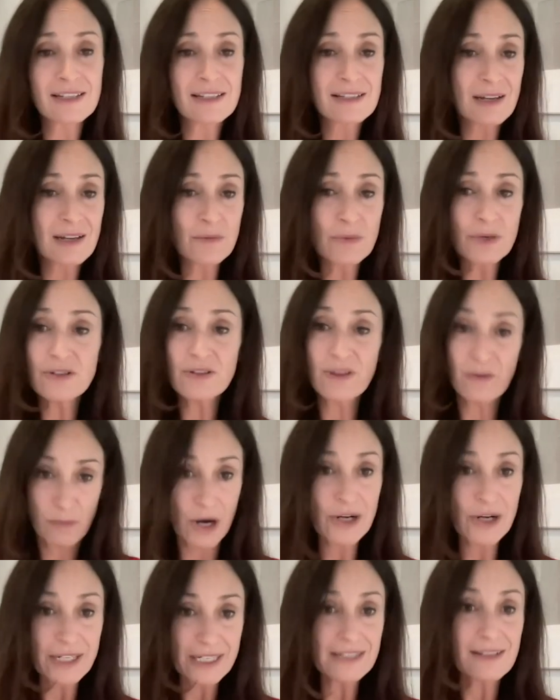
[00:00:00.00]
And some are the
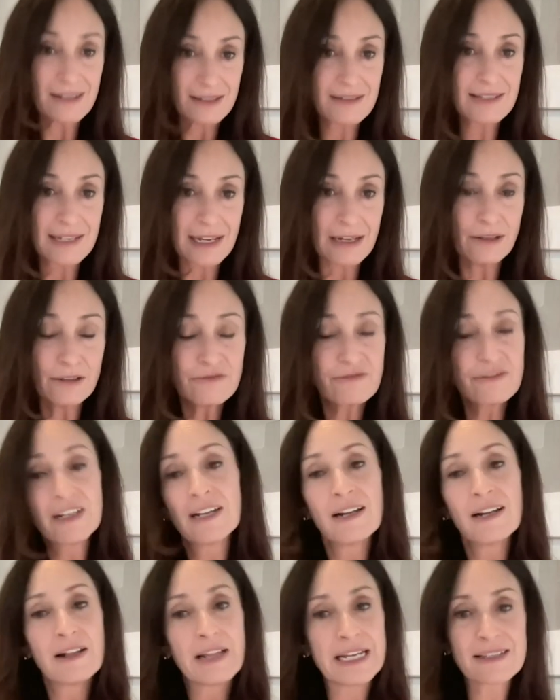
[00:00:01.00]
markets itself,
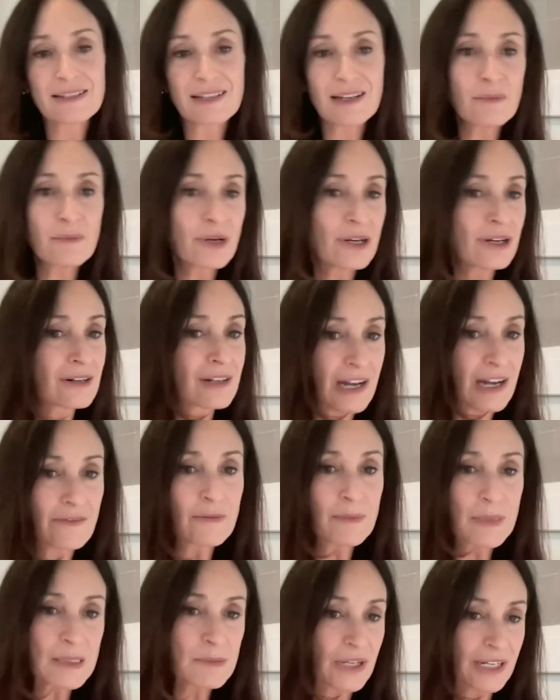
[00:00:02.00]
and some are
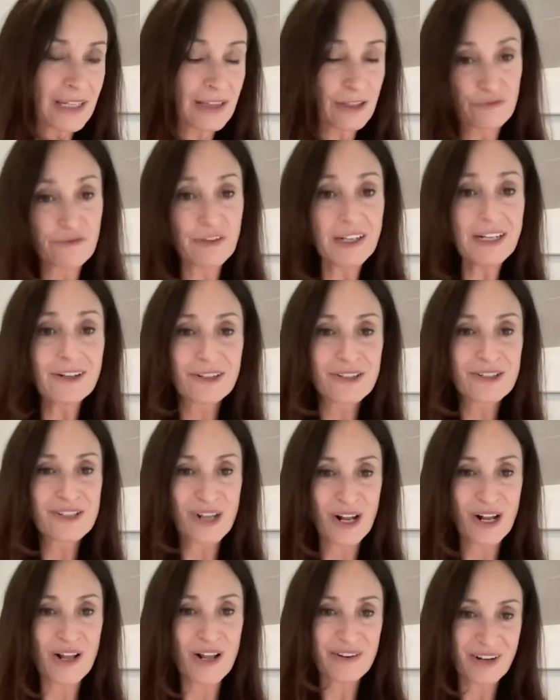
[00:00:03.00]
governments putting their fingers
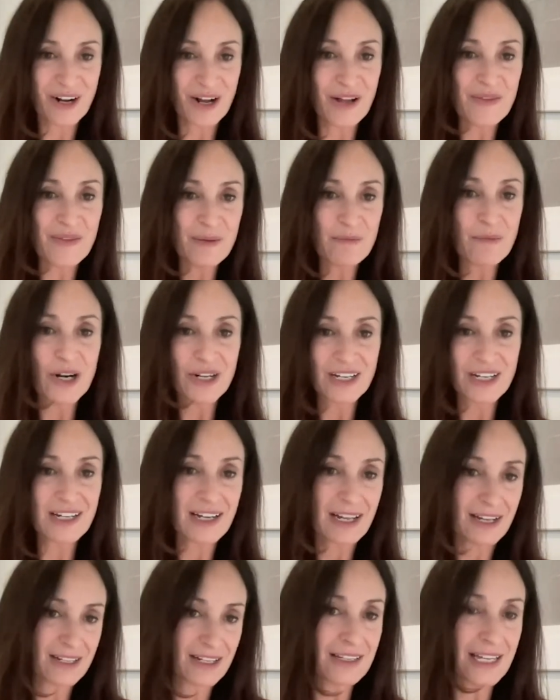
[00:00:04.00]
on, on the market
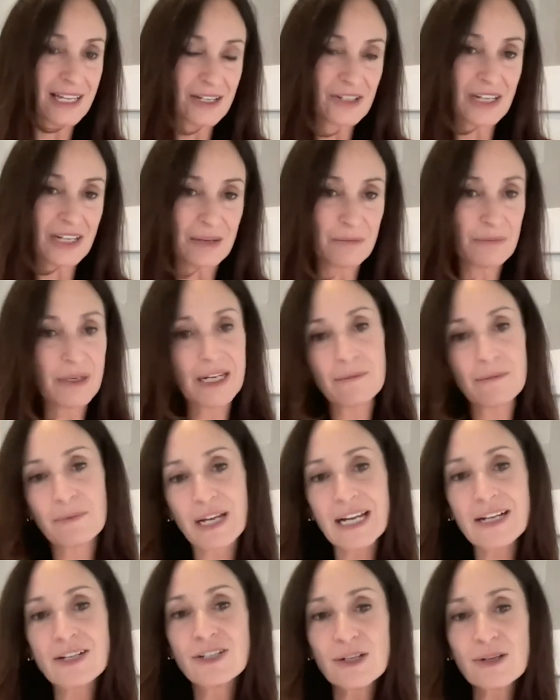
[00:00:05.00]
calculation. But,
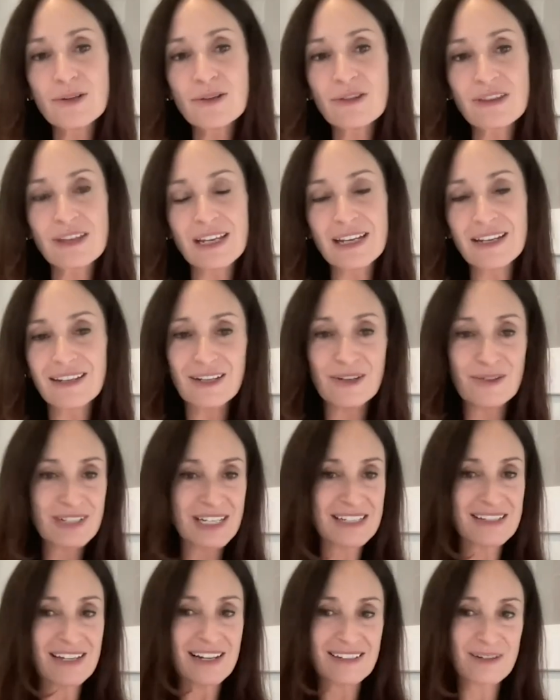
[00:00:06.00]
but I do think, you know, as
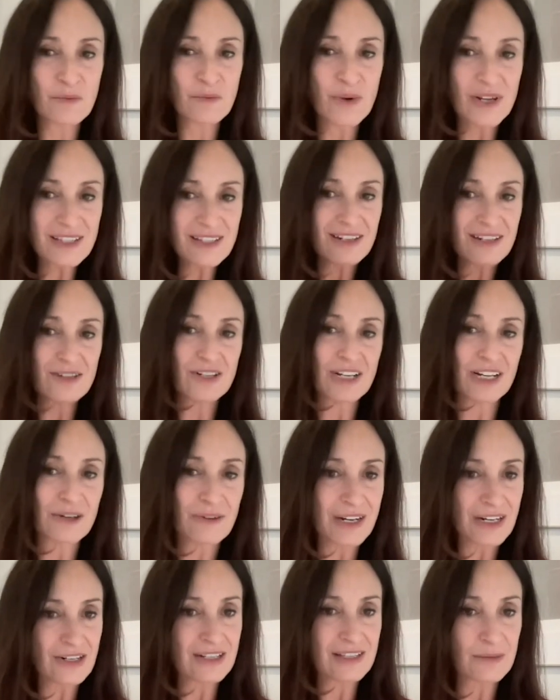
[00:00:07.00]
I said, it's a once in a
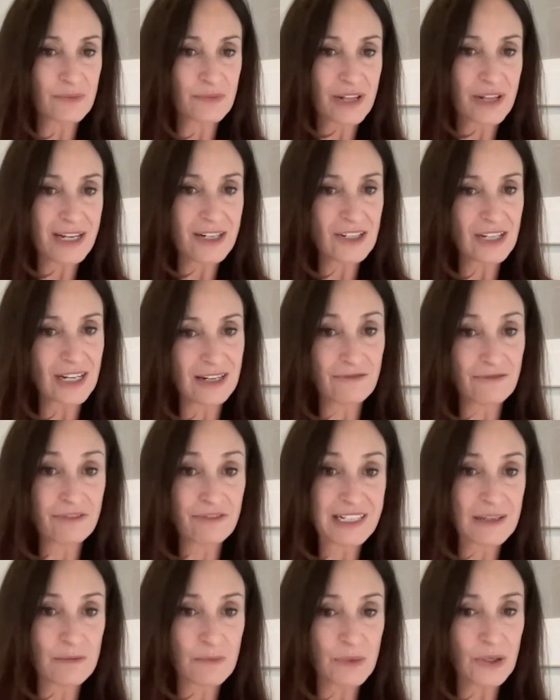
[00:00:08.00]
generation supply chain
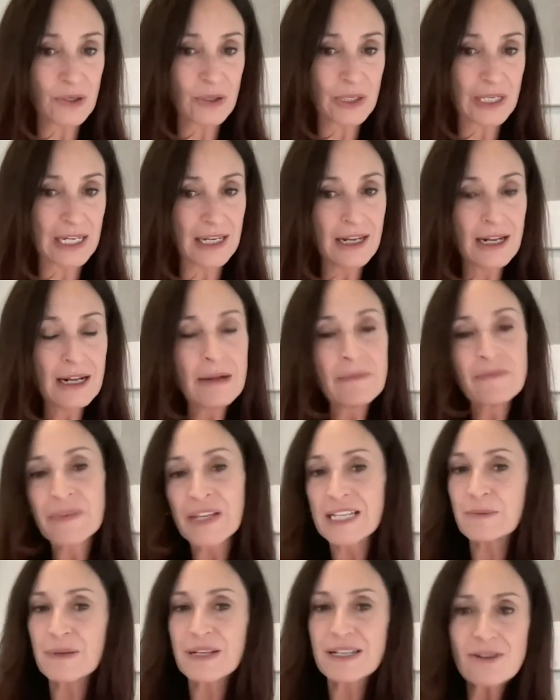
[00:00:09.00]
flexibility.
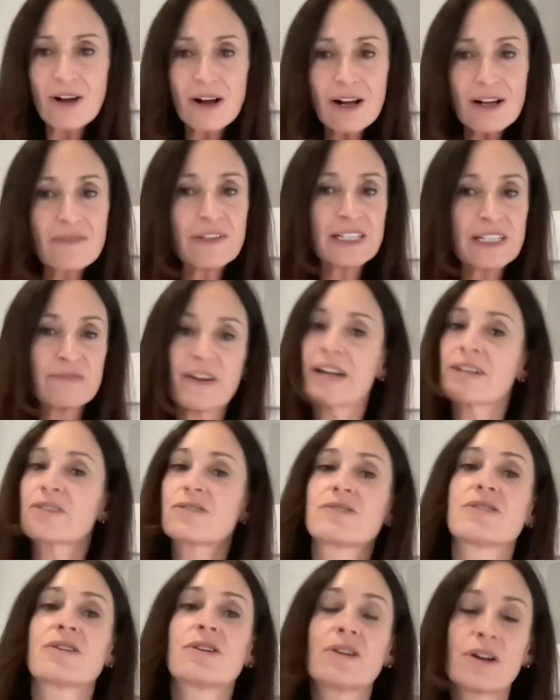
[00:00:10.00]
It's because all of these
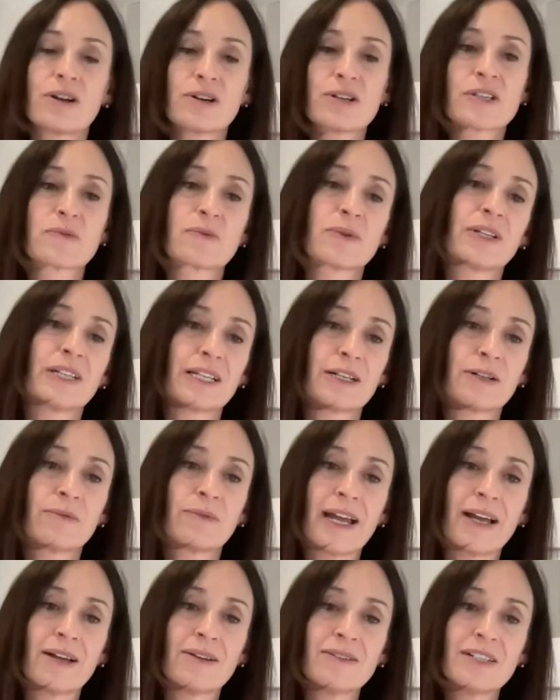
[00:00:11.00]
factors are, are swirling
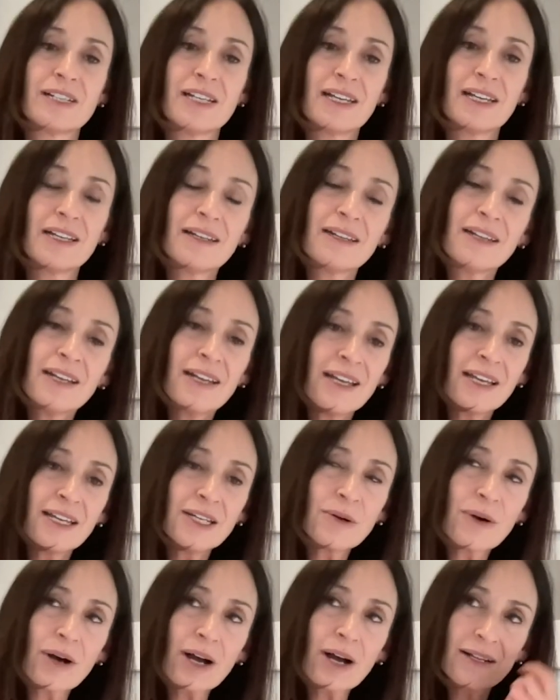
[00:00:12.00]
around. And,
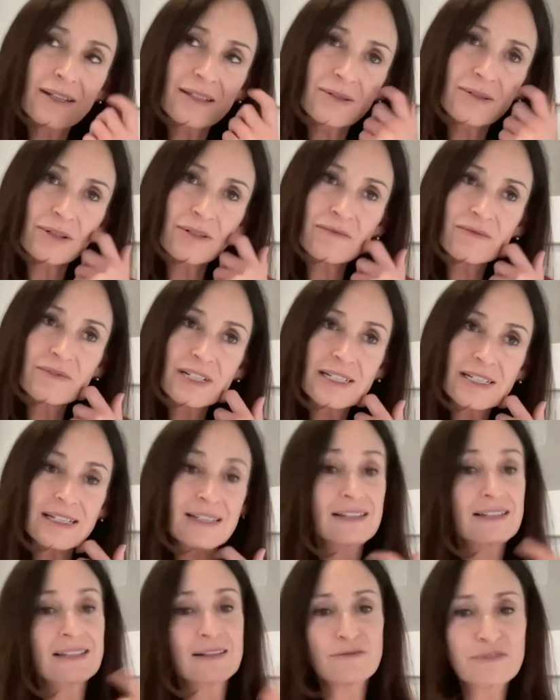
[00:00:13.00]
you know, on sort of,
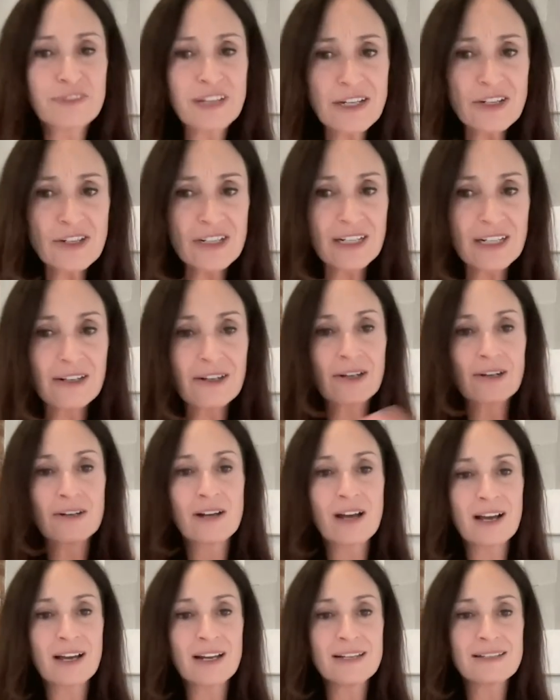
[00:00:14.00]
is this inflationary or
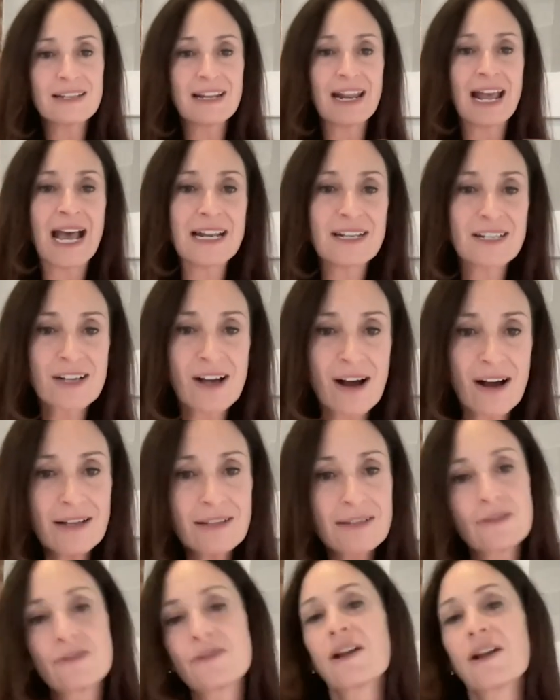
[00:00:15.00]
not? Is it add to
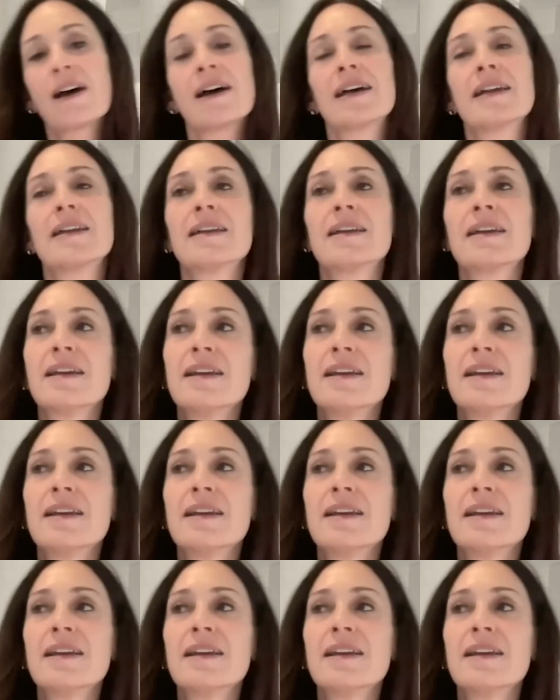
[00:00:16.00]
costs or not?